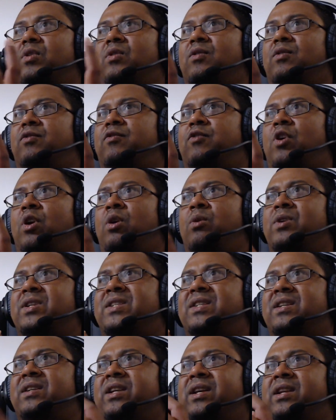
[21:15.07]
follow a
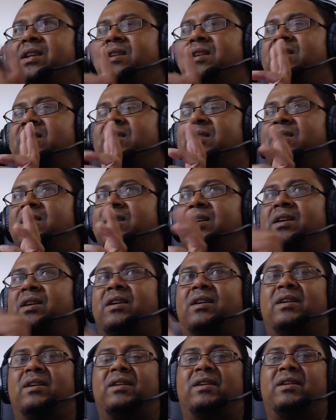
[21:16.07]
certain
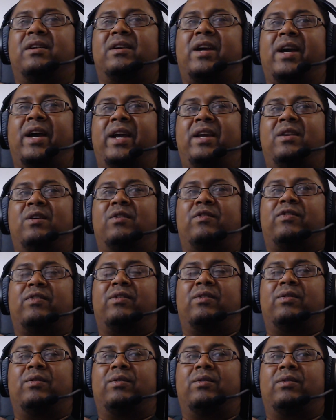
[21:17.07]
kind of
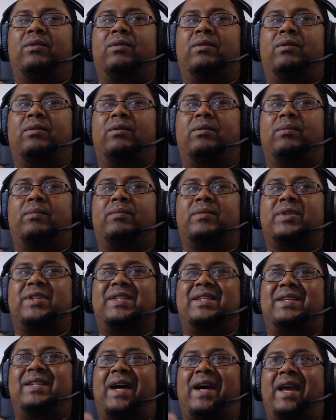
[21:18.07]

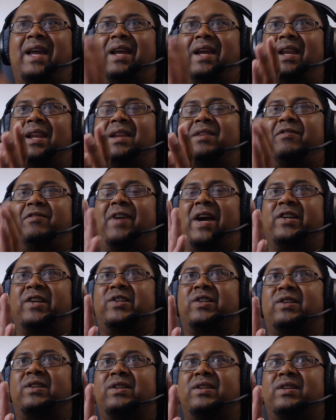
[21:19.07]
style and
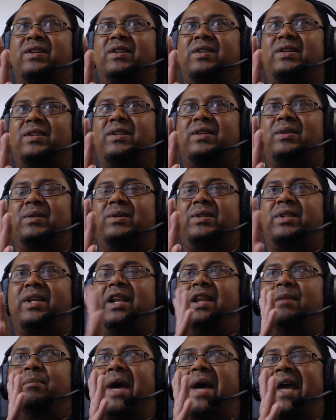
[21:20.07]
fashion,
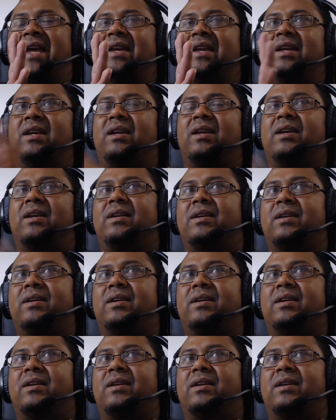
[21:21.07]
really baggy.